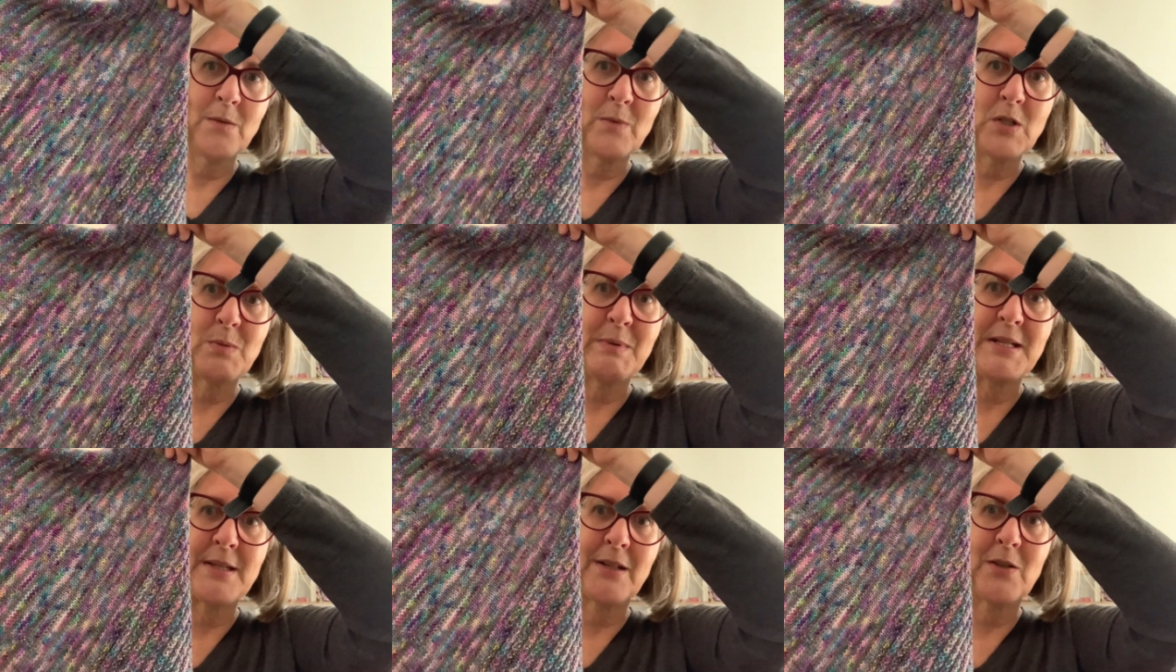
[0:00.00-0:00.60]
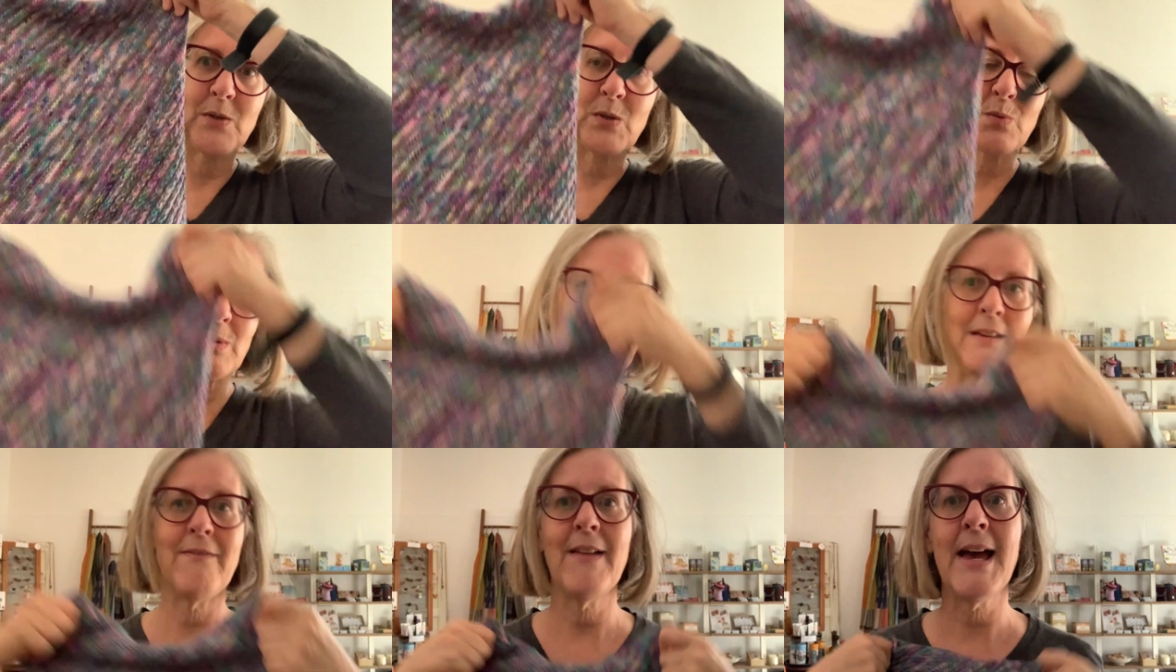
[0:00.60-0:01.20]
which means it goes
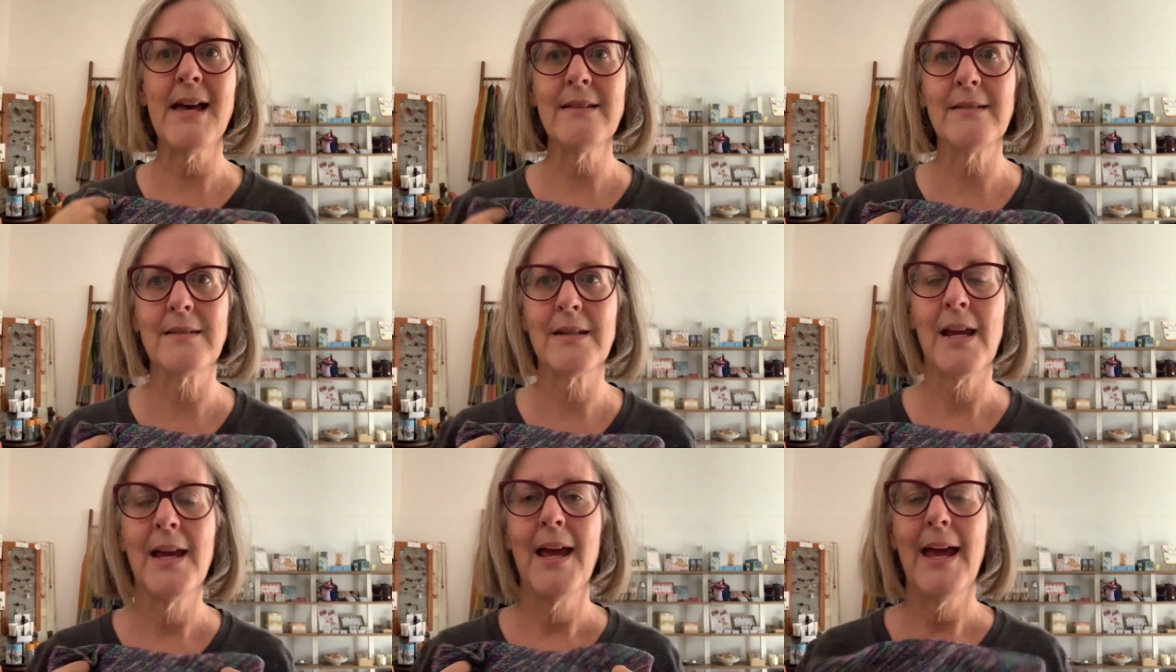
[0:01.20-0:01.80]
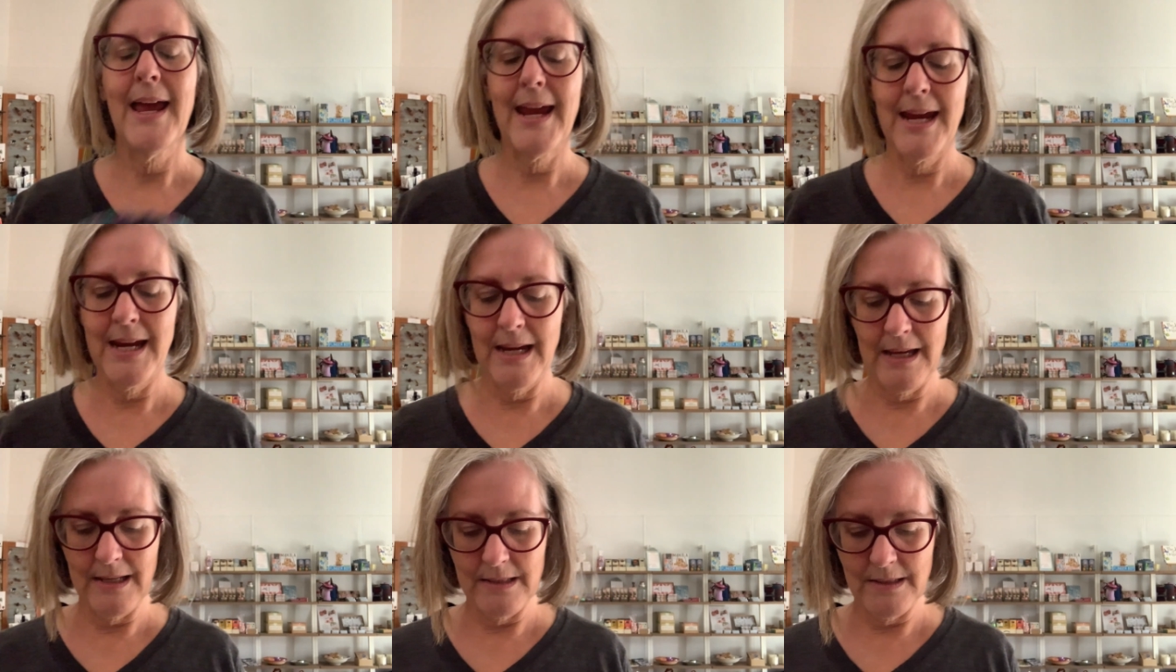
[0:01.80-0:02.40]
really fast
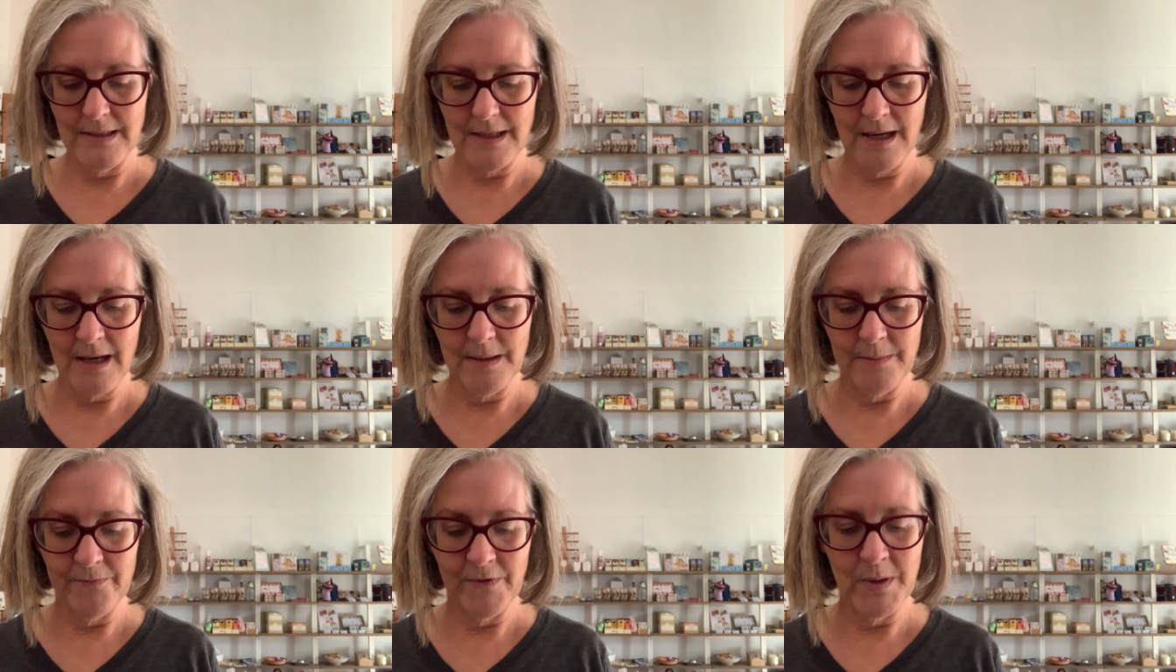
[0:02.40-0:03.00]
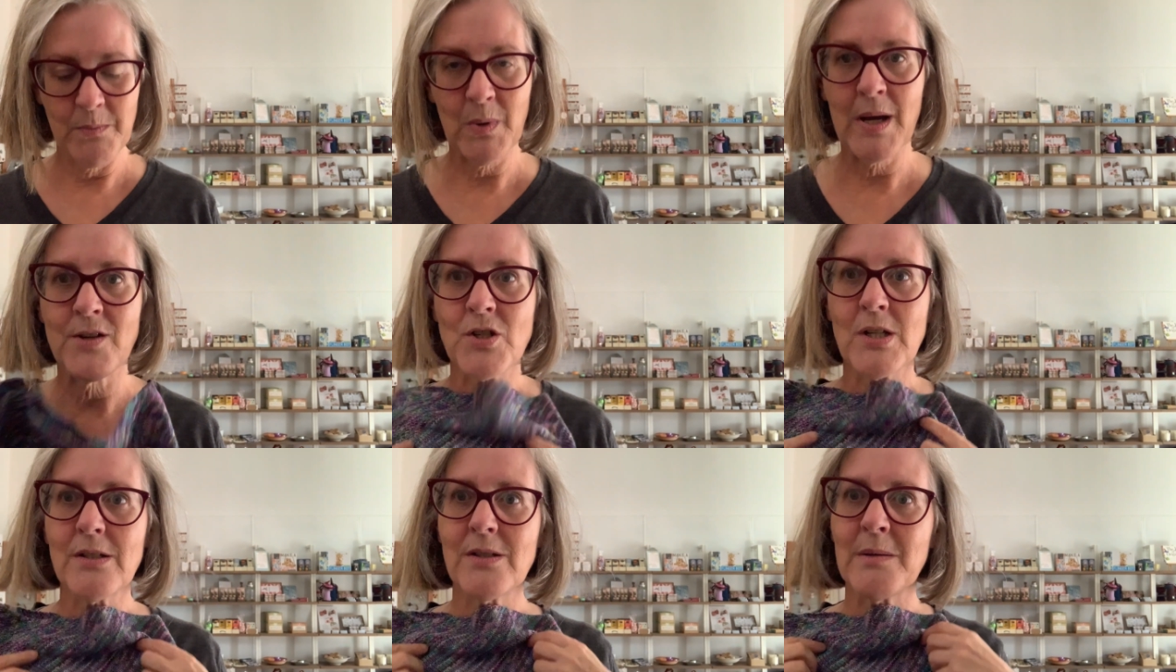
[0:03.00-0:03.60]
and um, fun
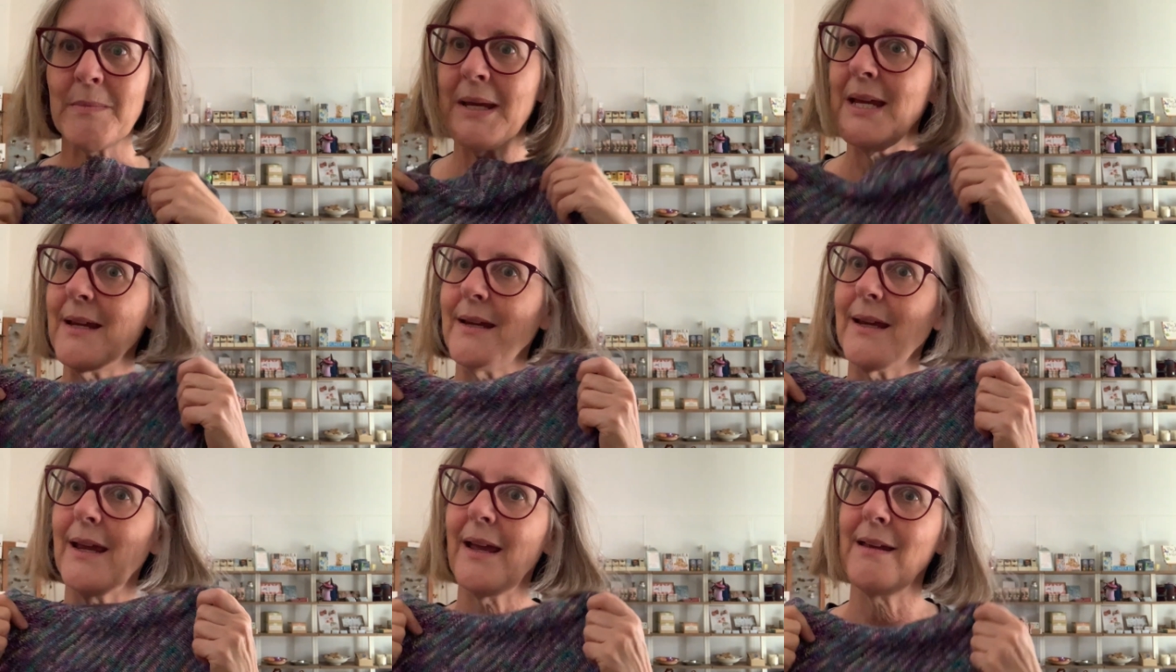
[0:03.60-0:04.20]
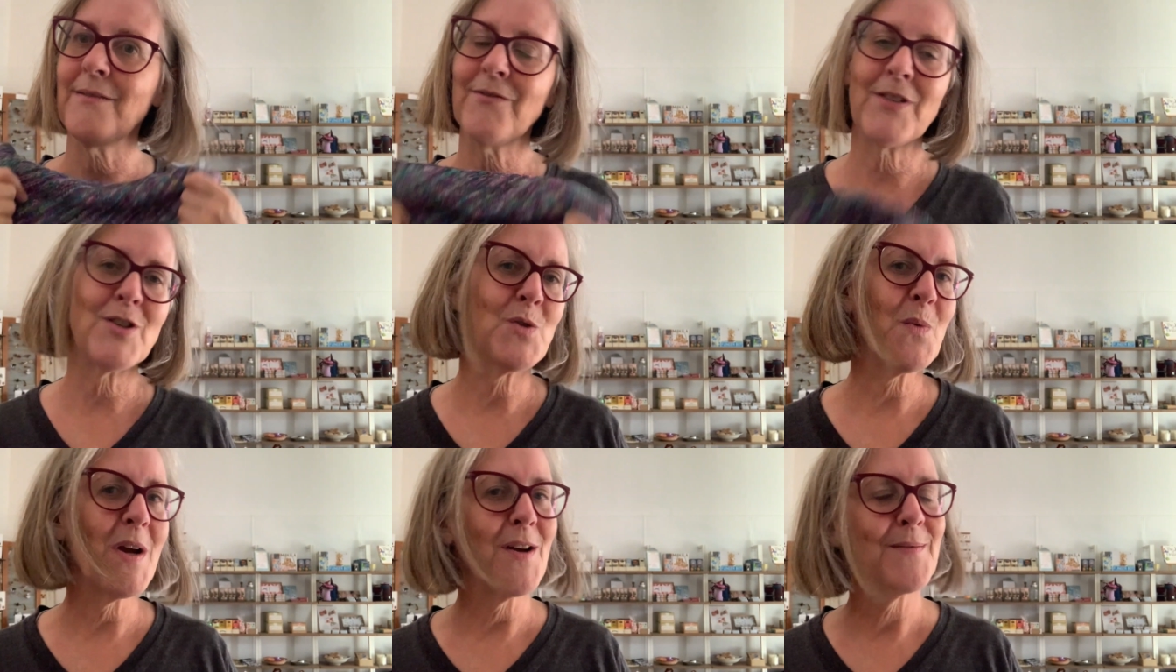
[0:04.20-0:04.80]
project to make and fun
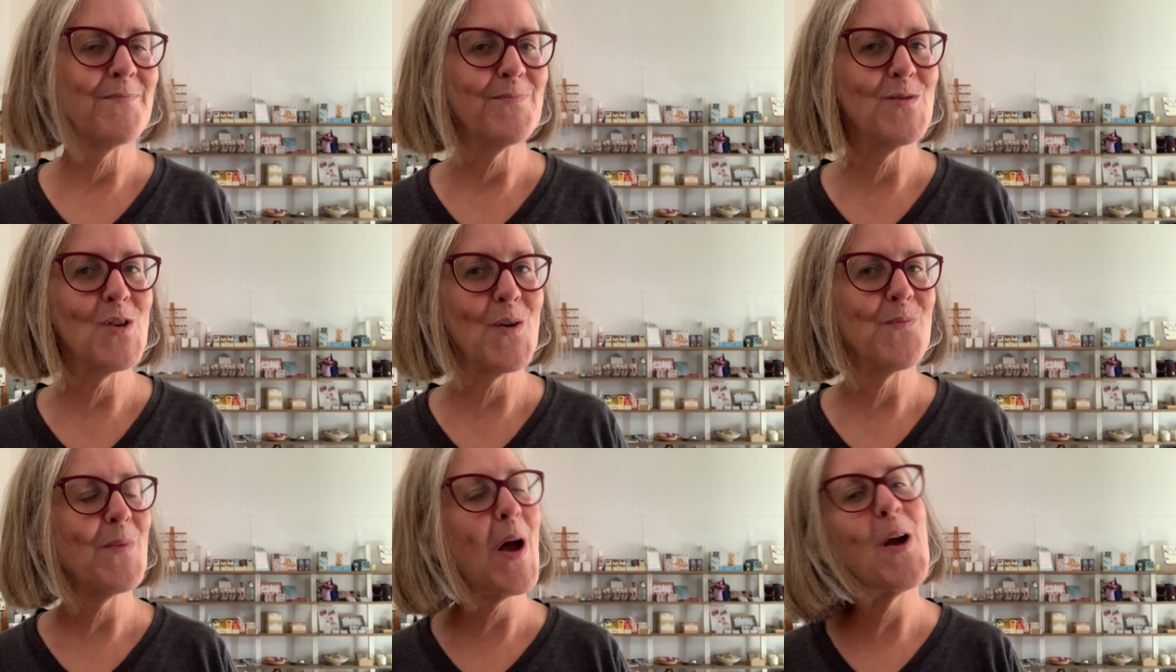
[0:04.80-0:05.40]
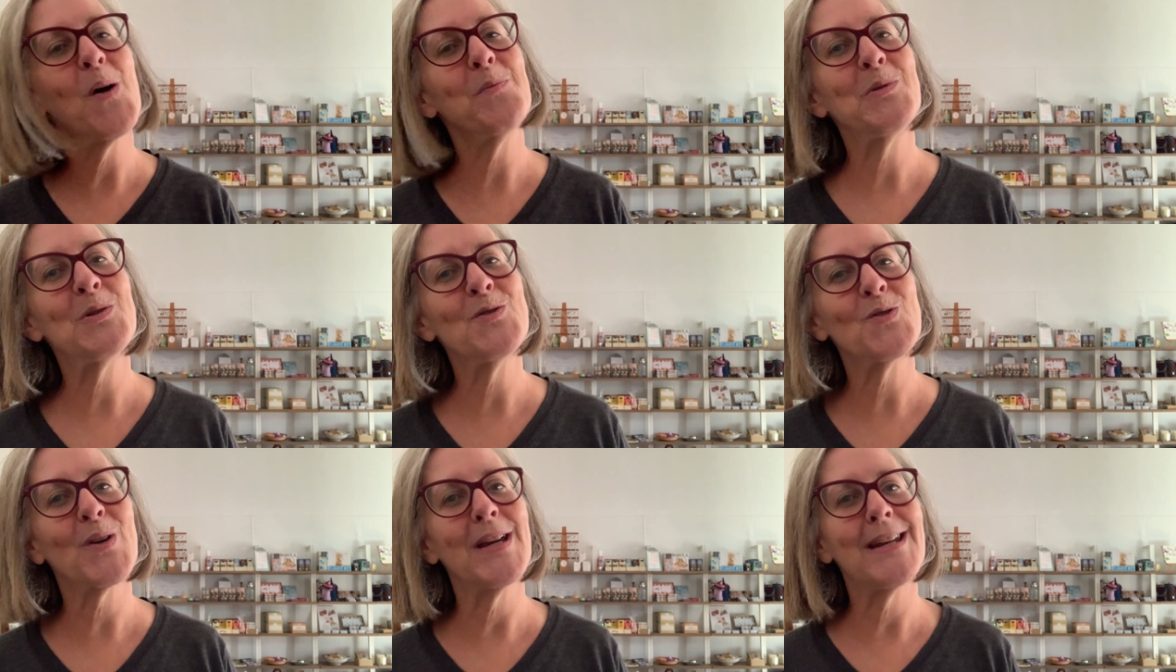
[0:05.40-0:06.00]
to wear. So I hope you
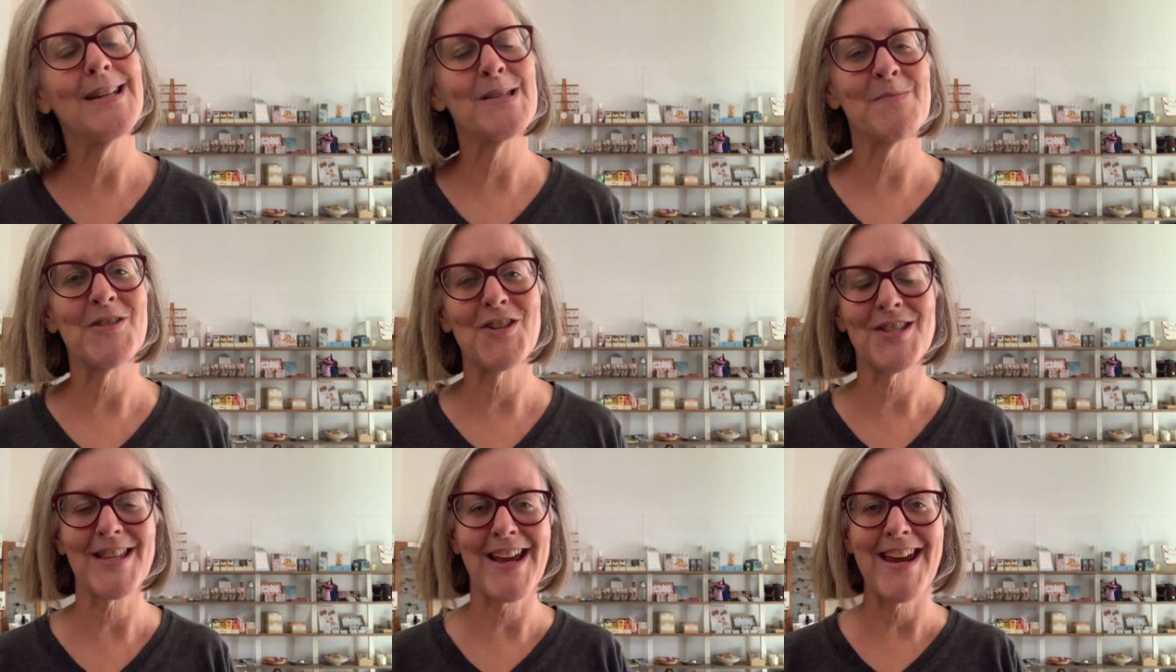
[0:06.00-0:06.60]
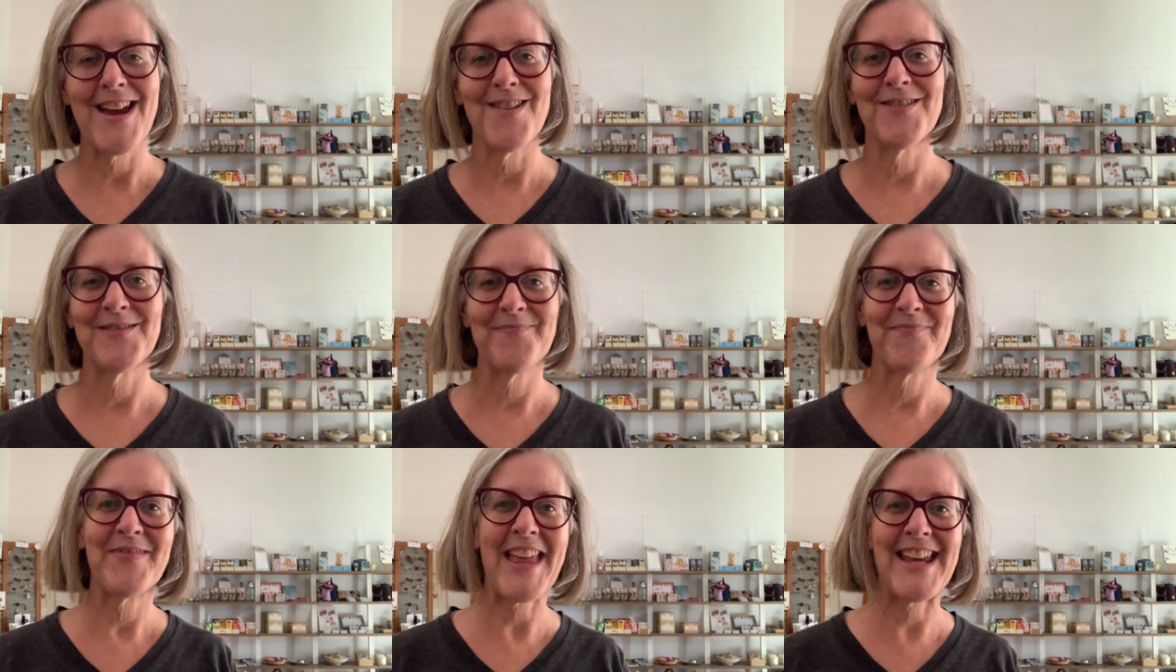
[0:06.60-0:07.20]
enjoy it as much as I have.
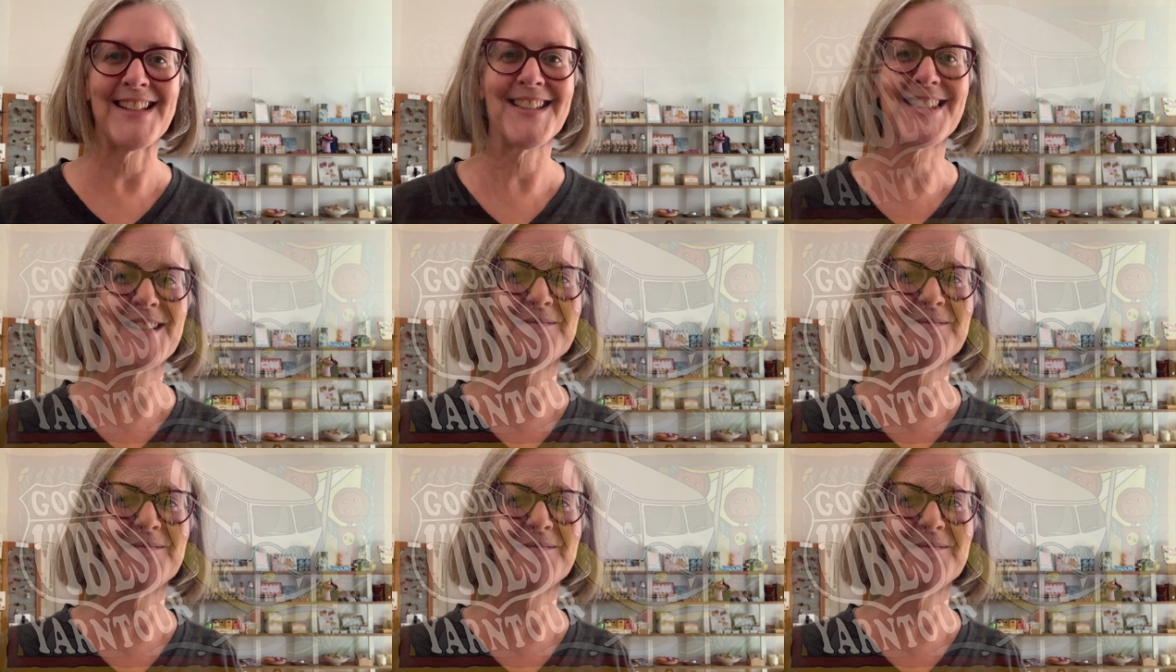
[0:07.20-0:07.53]
Thanks.